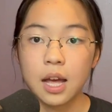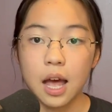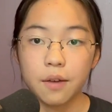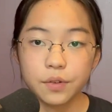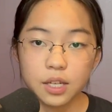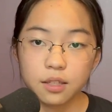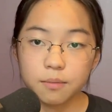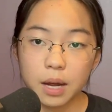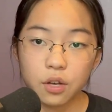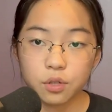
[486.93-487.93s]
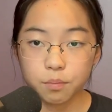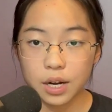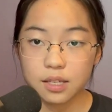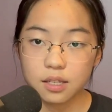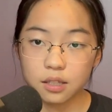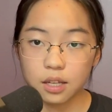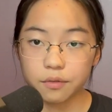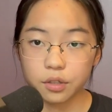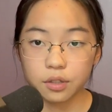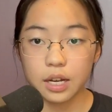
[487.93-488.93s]
Every time the mouse presses the
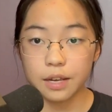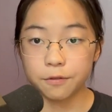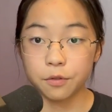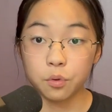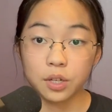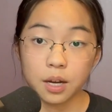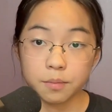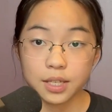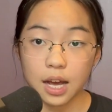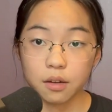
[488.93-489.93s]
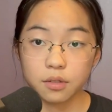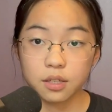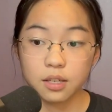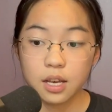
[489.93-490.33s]
lever, a food comes out.